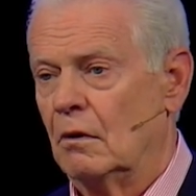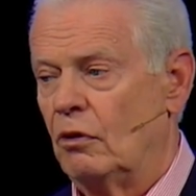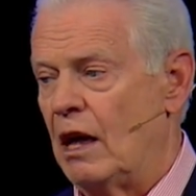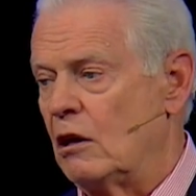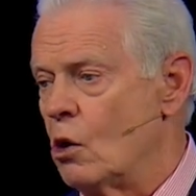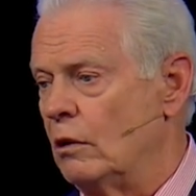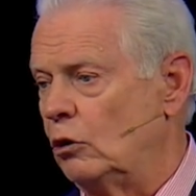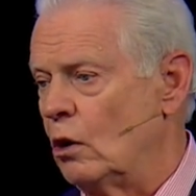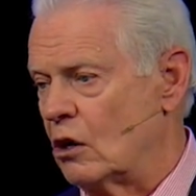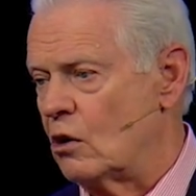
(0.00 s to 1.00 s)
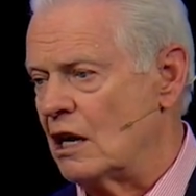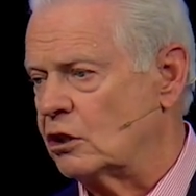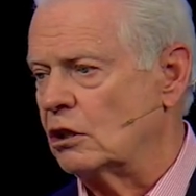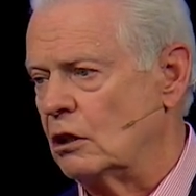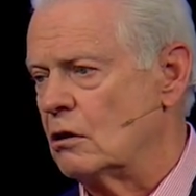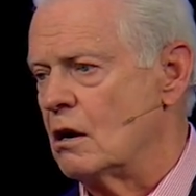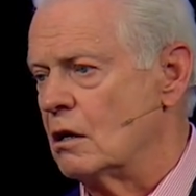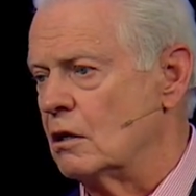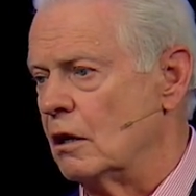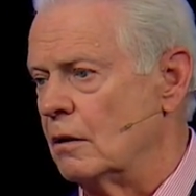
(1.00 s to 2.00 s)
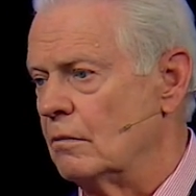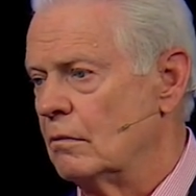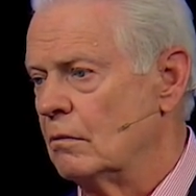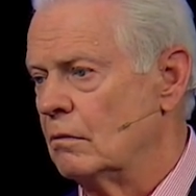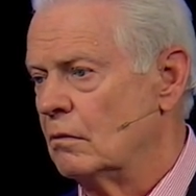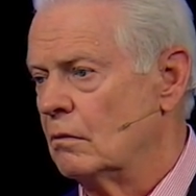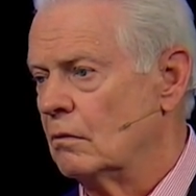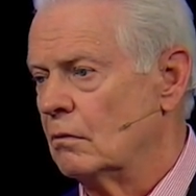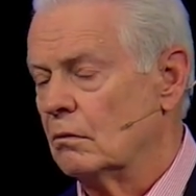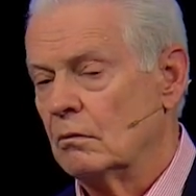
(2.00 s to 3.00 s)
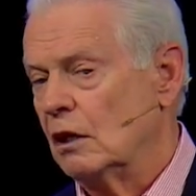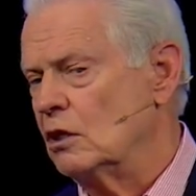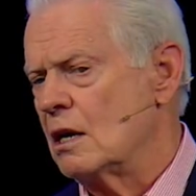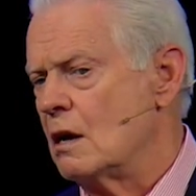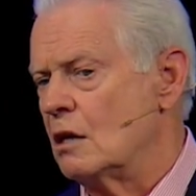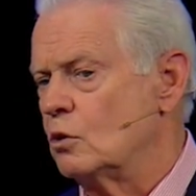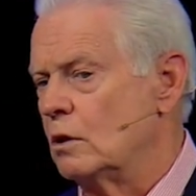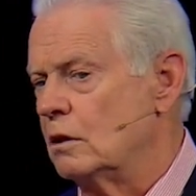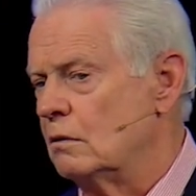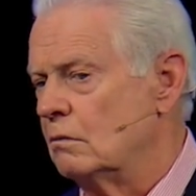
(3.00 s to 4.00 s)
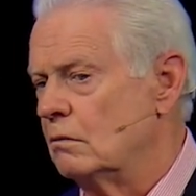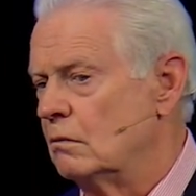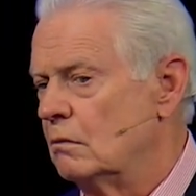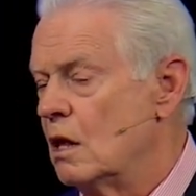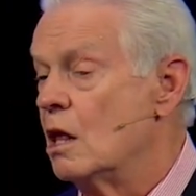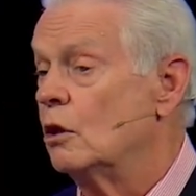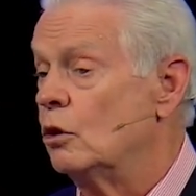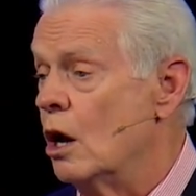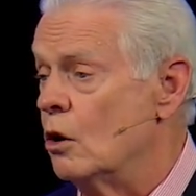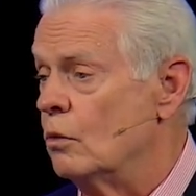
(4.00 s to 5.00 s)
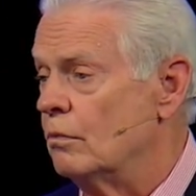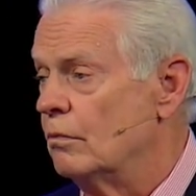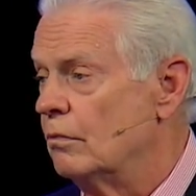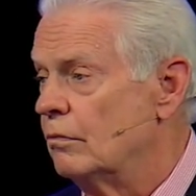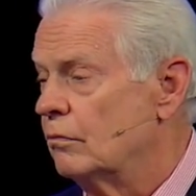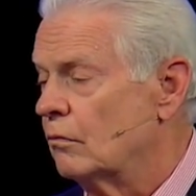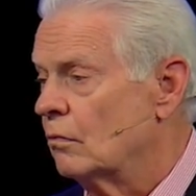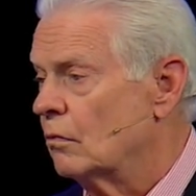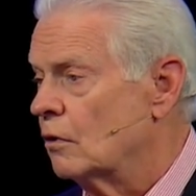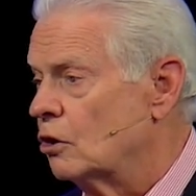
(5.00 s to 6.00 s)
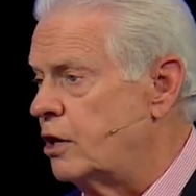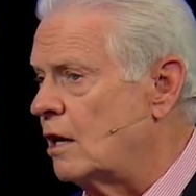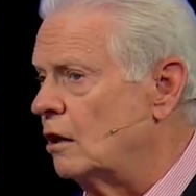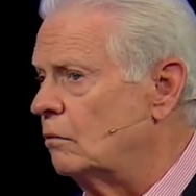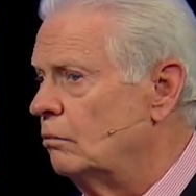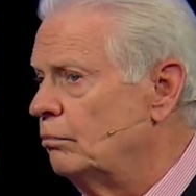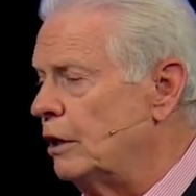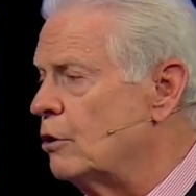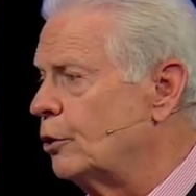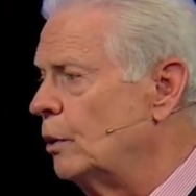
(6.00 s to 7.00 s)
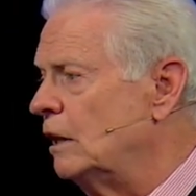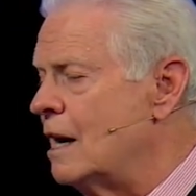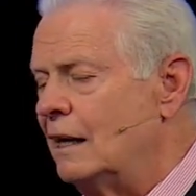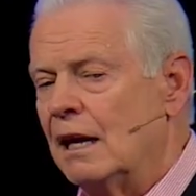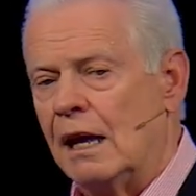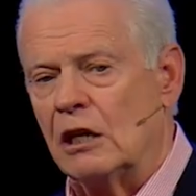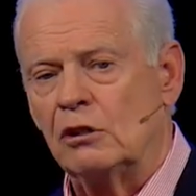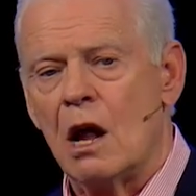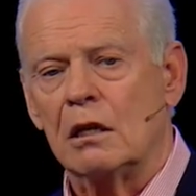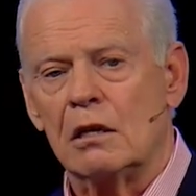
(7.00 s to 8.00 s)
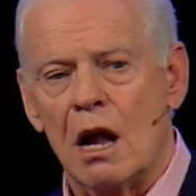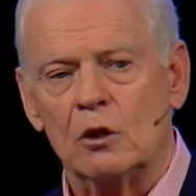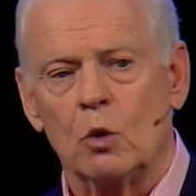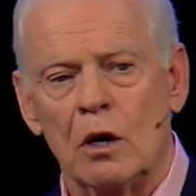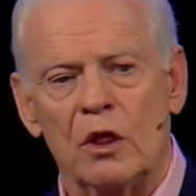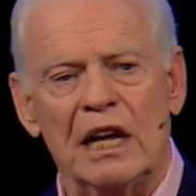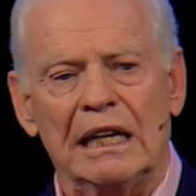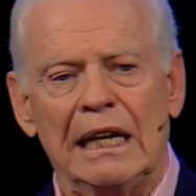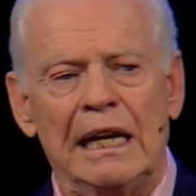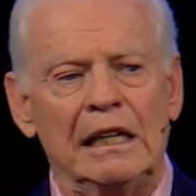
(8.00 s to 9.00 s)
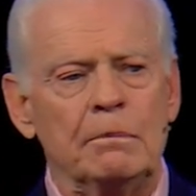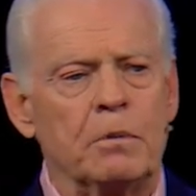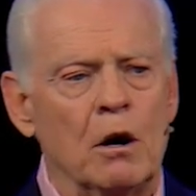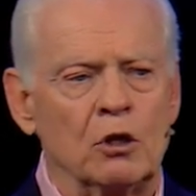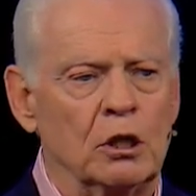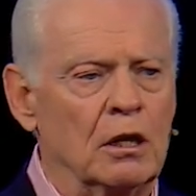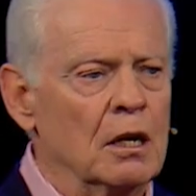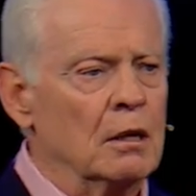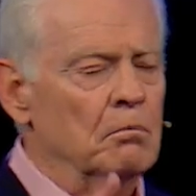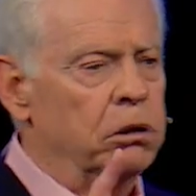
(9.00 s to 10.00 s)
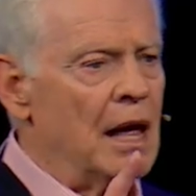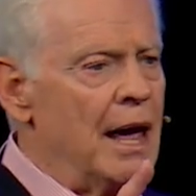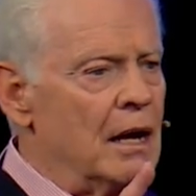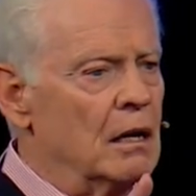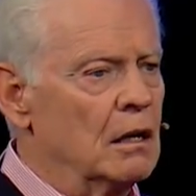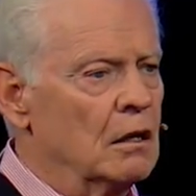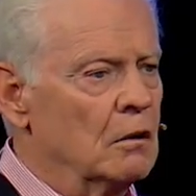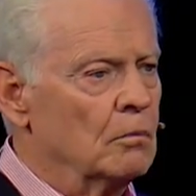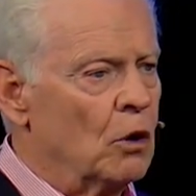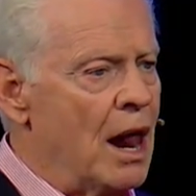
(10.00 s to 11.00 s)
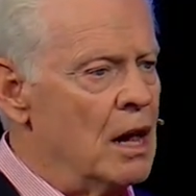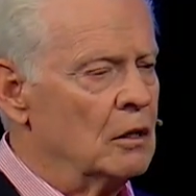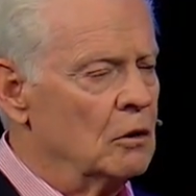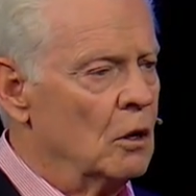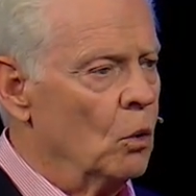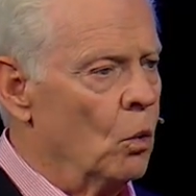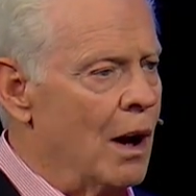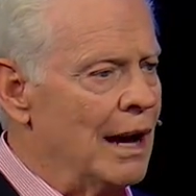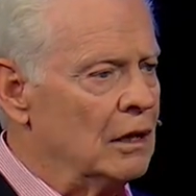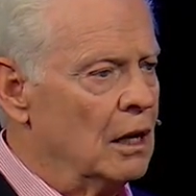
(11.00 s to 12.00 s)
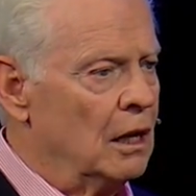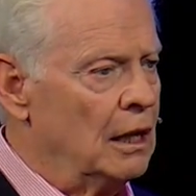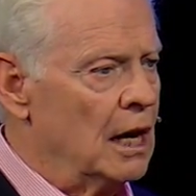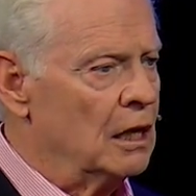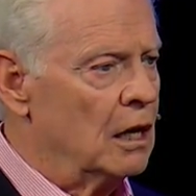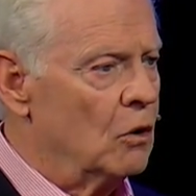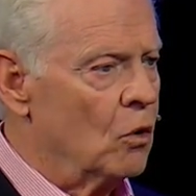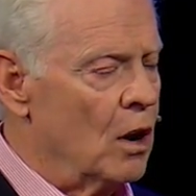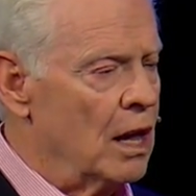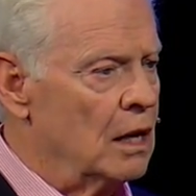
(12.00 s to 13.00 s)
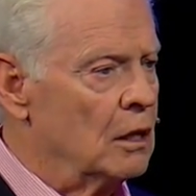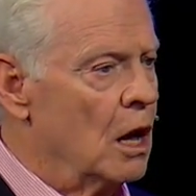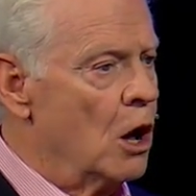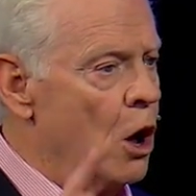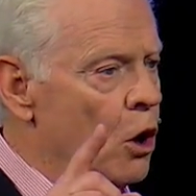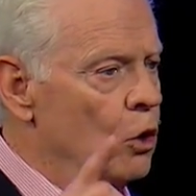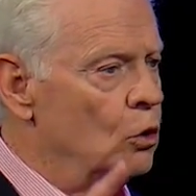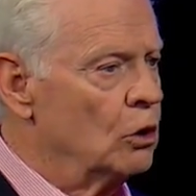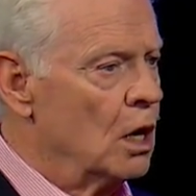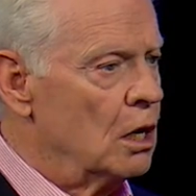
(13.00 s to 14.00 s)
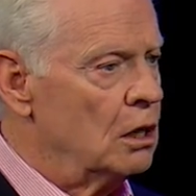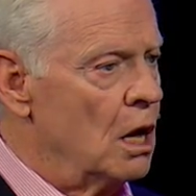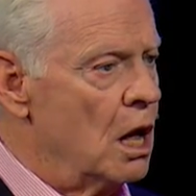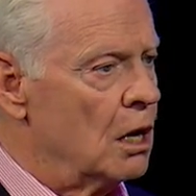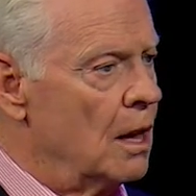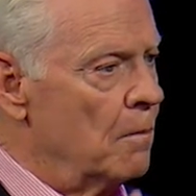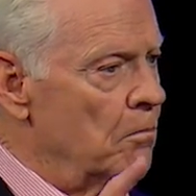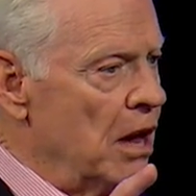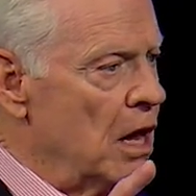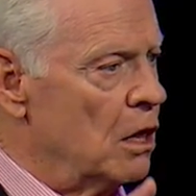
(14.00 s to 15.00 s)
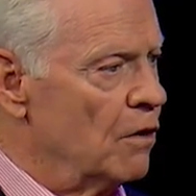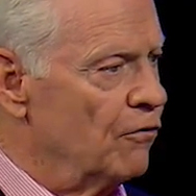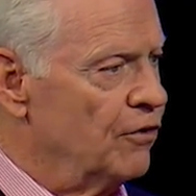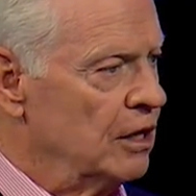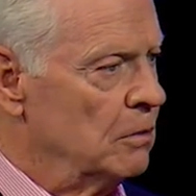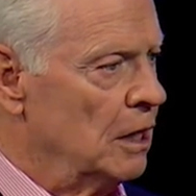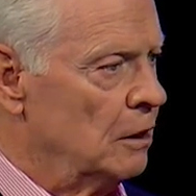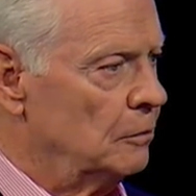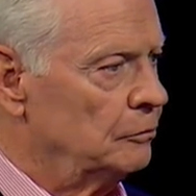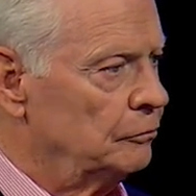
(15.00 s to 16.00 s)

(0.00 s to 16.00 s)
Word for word: they go into a Christless eternity. Is that God's will? No. Second Peter three nine, it's not God's will that any person, black, brown, white, yellow, red, old, young, male, female,